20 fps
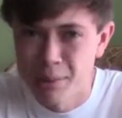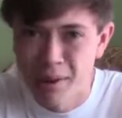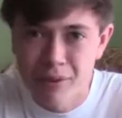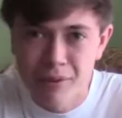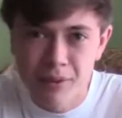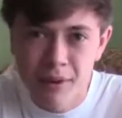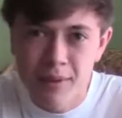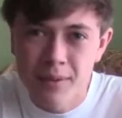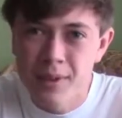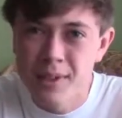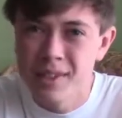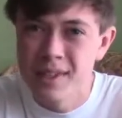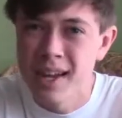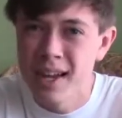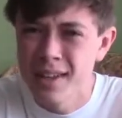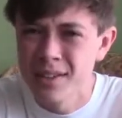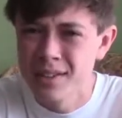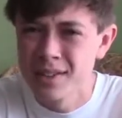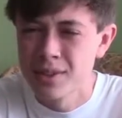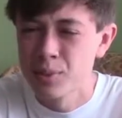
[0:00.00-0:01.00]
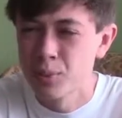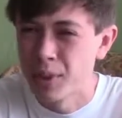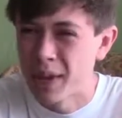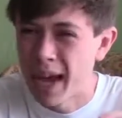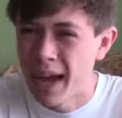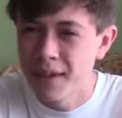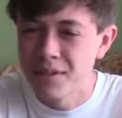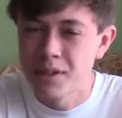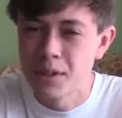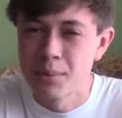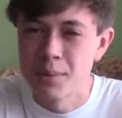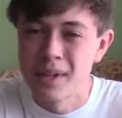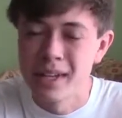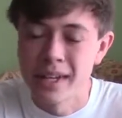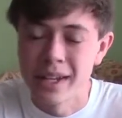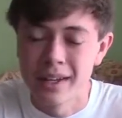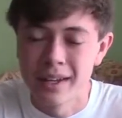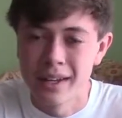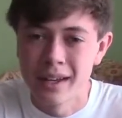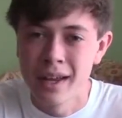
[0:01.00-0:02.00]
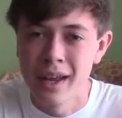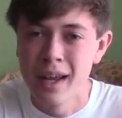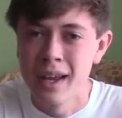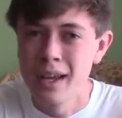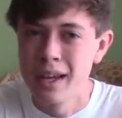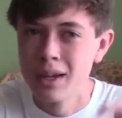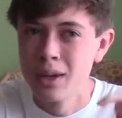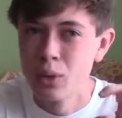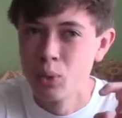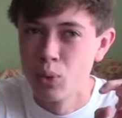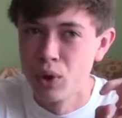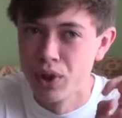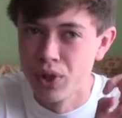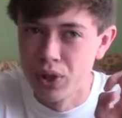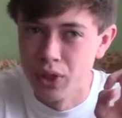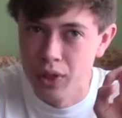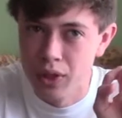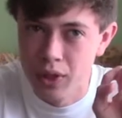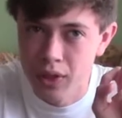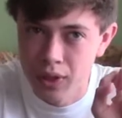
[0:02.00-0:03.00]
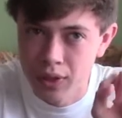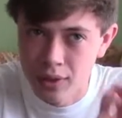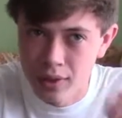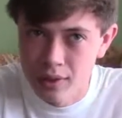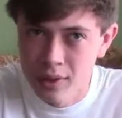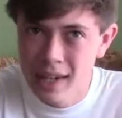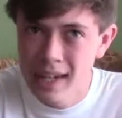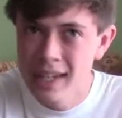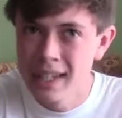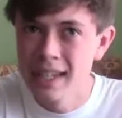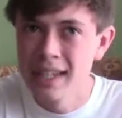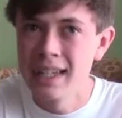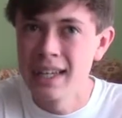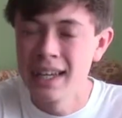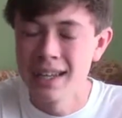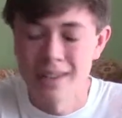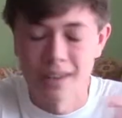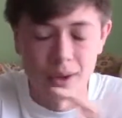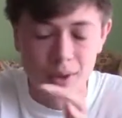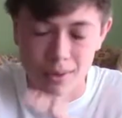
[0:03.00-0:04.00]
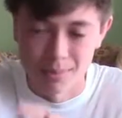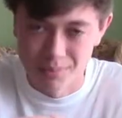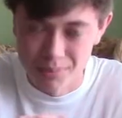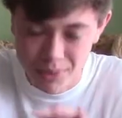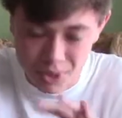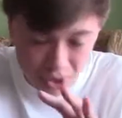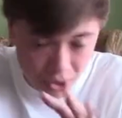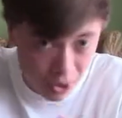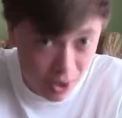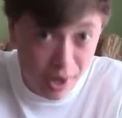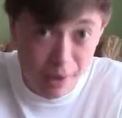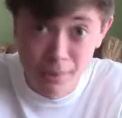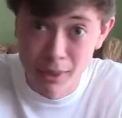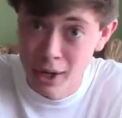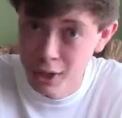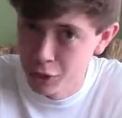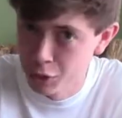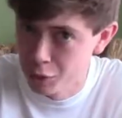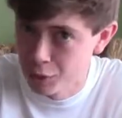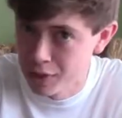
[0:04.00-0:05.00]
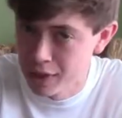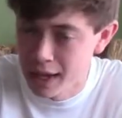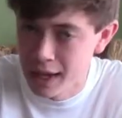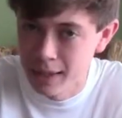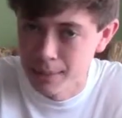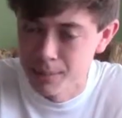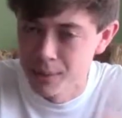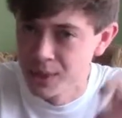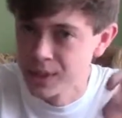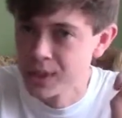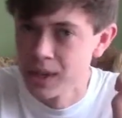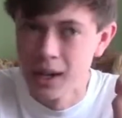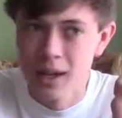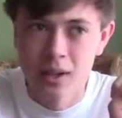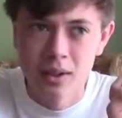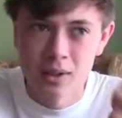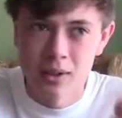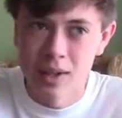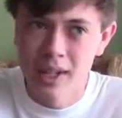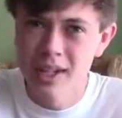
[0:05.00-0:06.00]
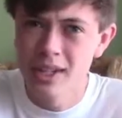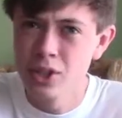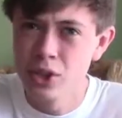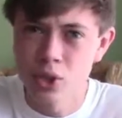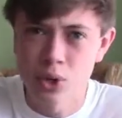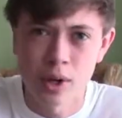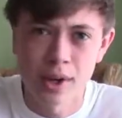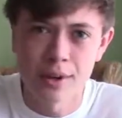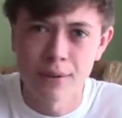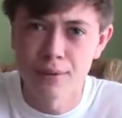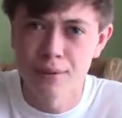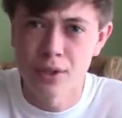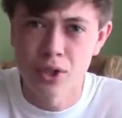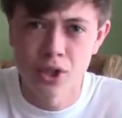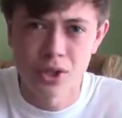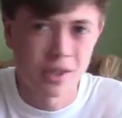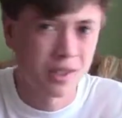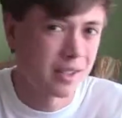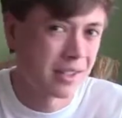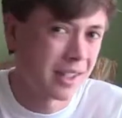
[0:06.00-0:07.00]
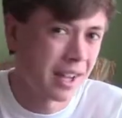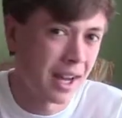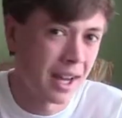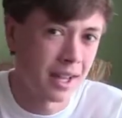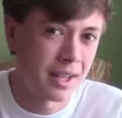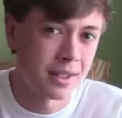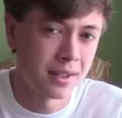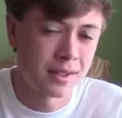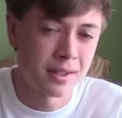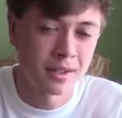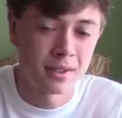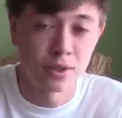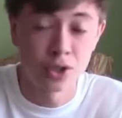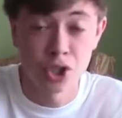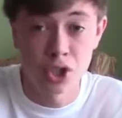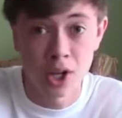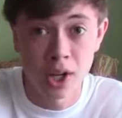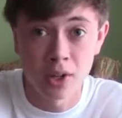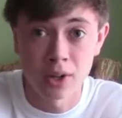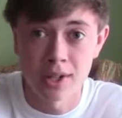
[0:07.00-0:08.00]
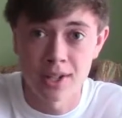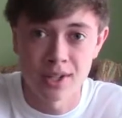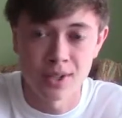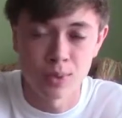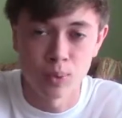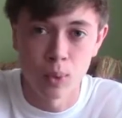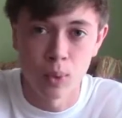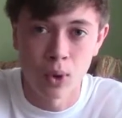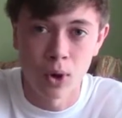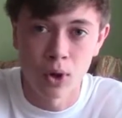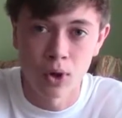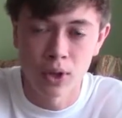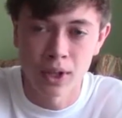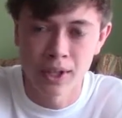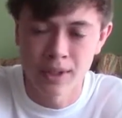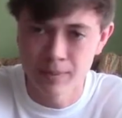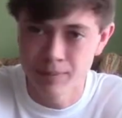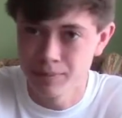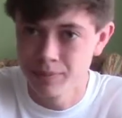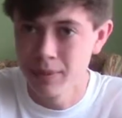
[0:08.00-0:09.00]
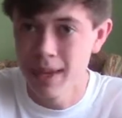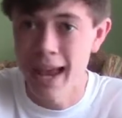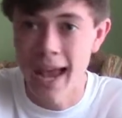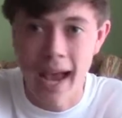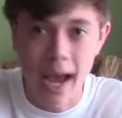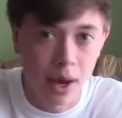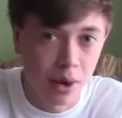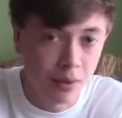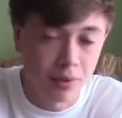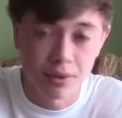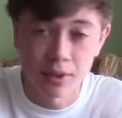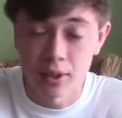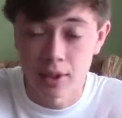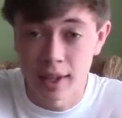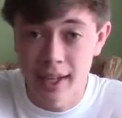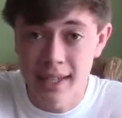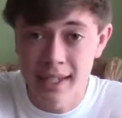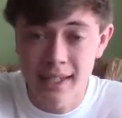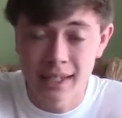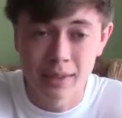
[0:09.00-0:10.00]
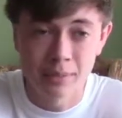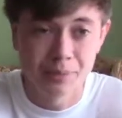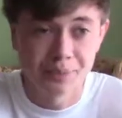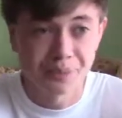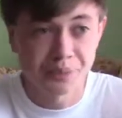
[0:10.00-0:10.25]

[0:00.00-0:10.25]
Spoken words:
My favorite deaths would have to be when the lady, and oh, sorry, I'm not good with names. The lady's trying to fish this guy's, Shelley's, wallet out of the lake.